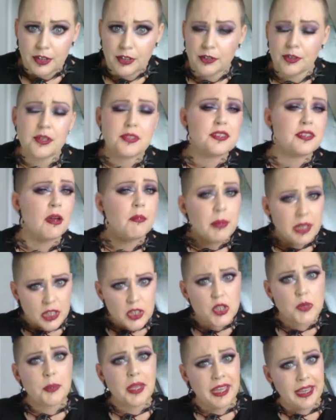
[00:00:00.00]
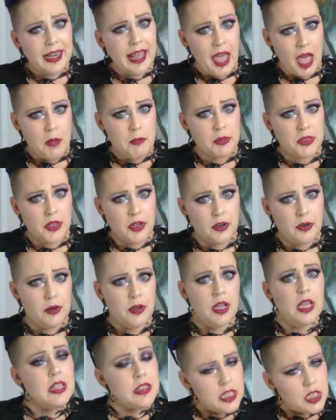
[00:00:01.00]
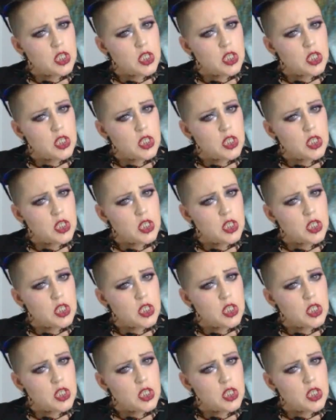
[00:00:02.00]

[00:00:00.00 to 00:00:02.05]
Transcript: you. Somebody should make an app, though.